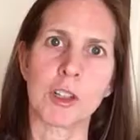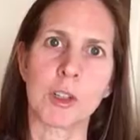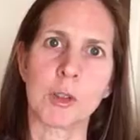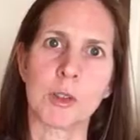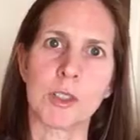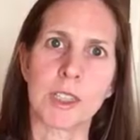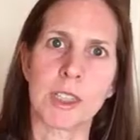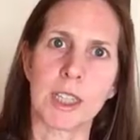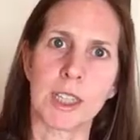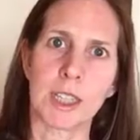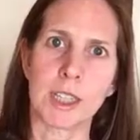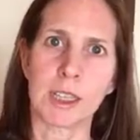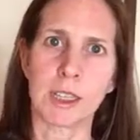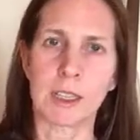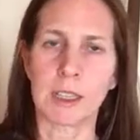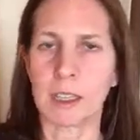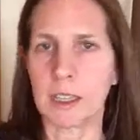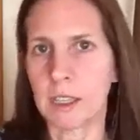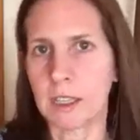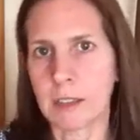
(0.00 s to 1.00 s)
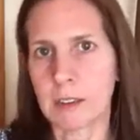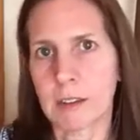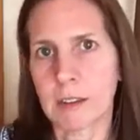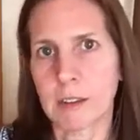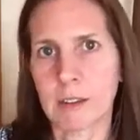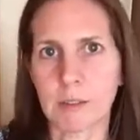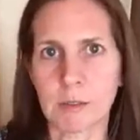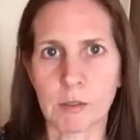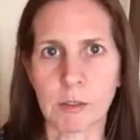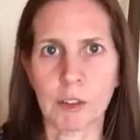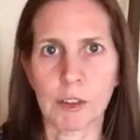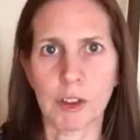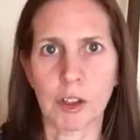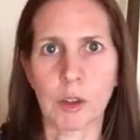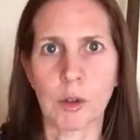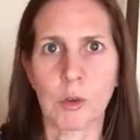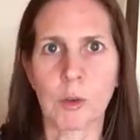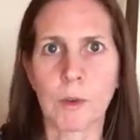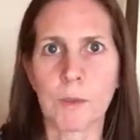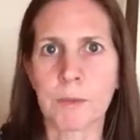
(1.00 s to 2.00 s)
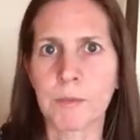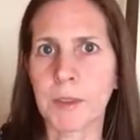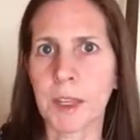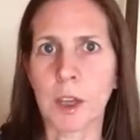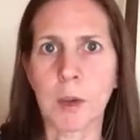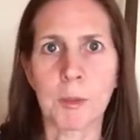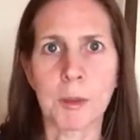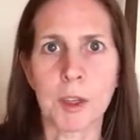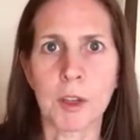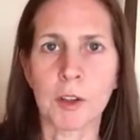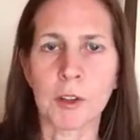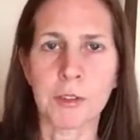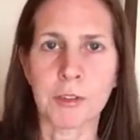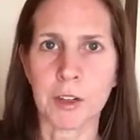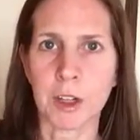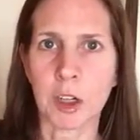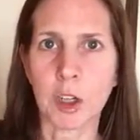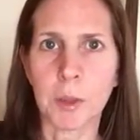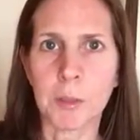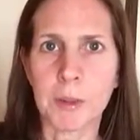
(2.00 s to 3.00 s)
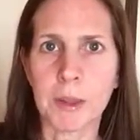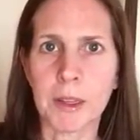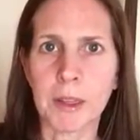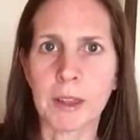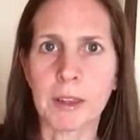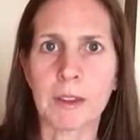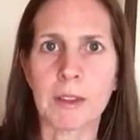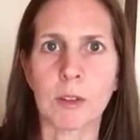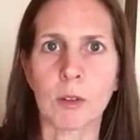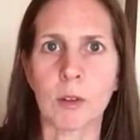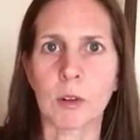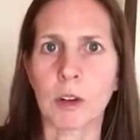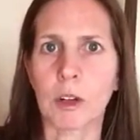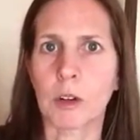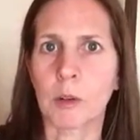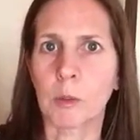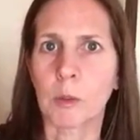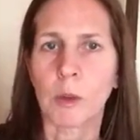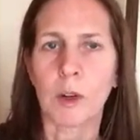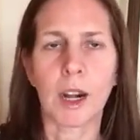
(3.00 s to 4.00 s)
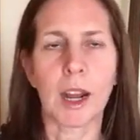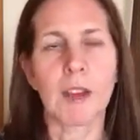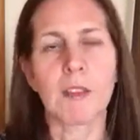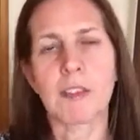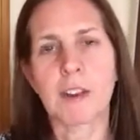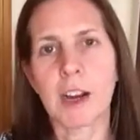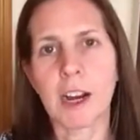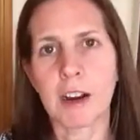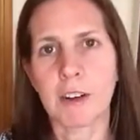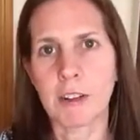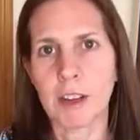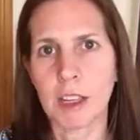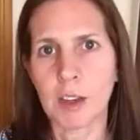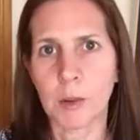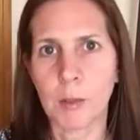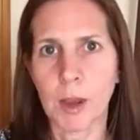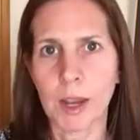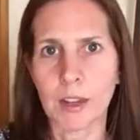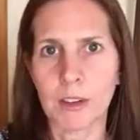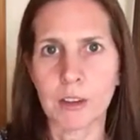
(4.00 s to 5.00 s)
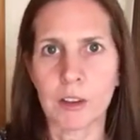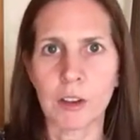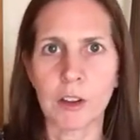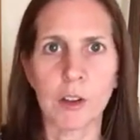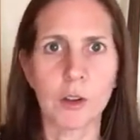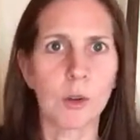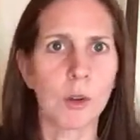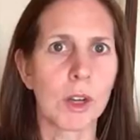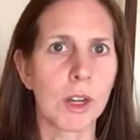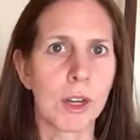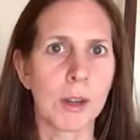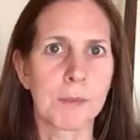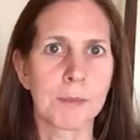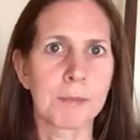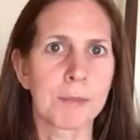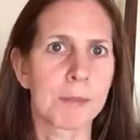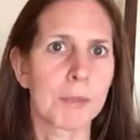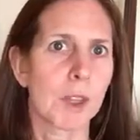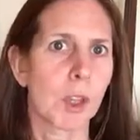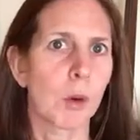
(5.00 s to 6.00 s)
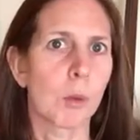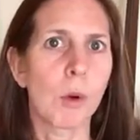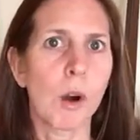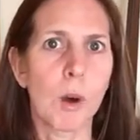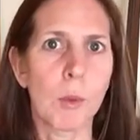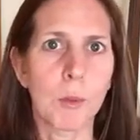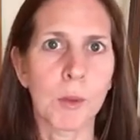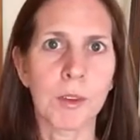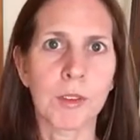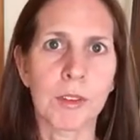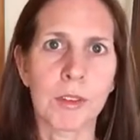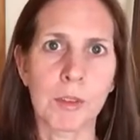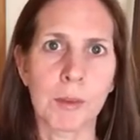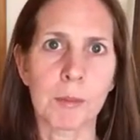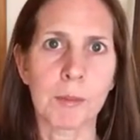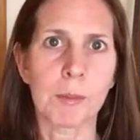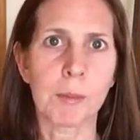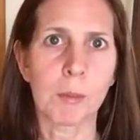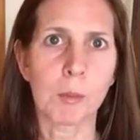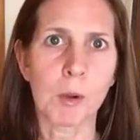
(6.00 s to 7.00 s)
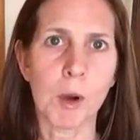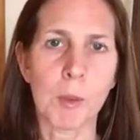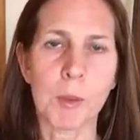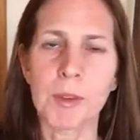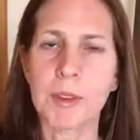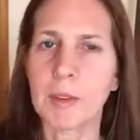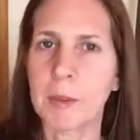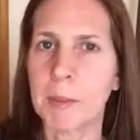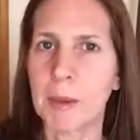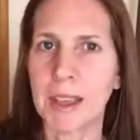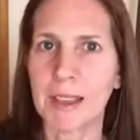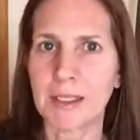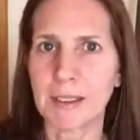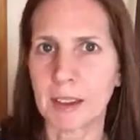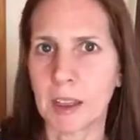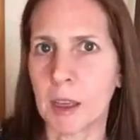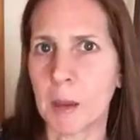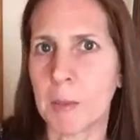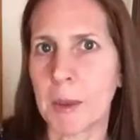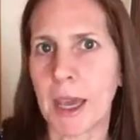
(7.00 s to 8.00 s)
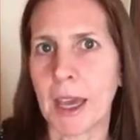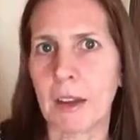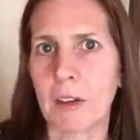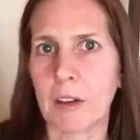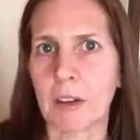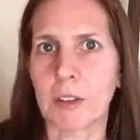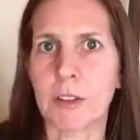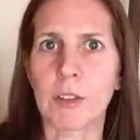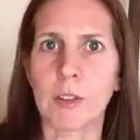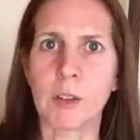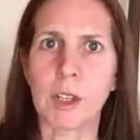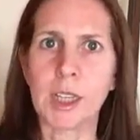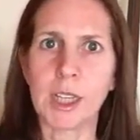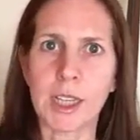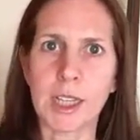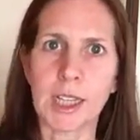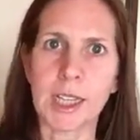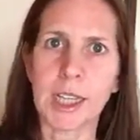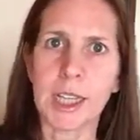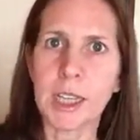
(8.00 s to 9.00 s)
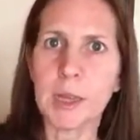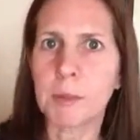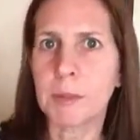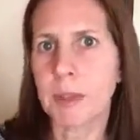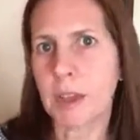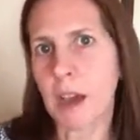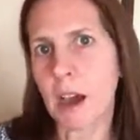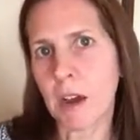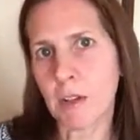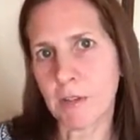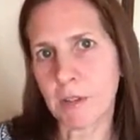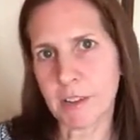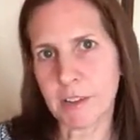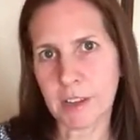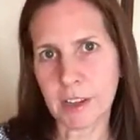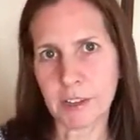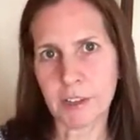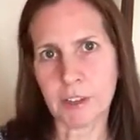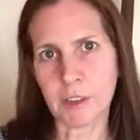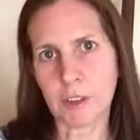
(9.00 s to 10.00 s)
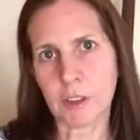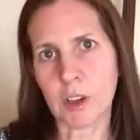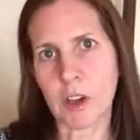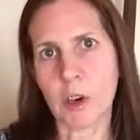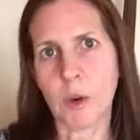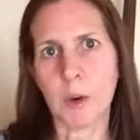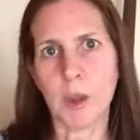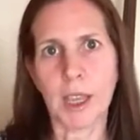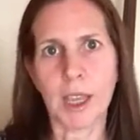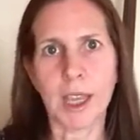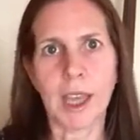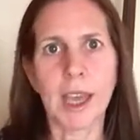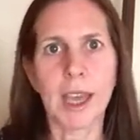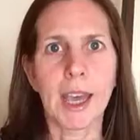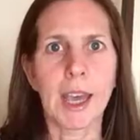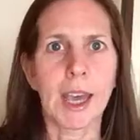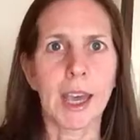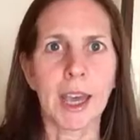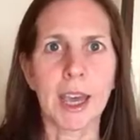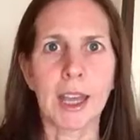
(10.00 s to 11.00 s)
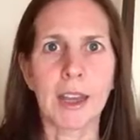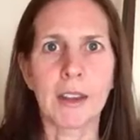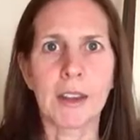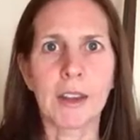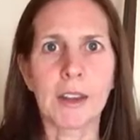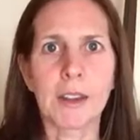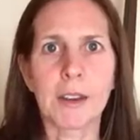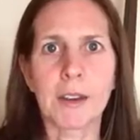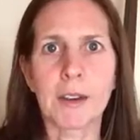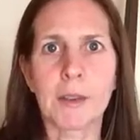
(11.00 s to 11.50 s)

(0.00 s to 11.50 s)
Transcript: you think it would be good for couples, or whatever area you went to? What was the best thing about it? So you can keep the conversations going, and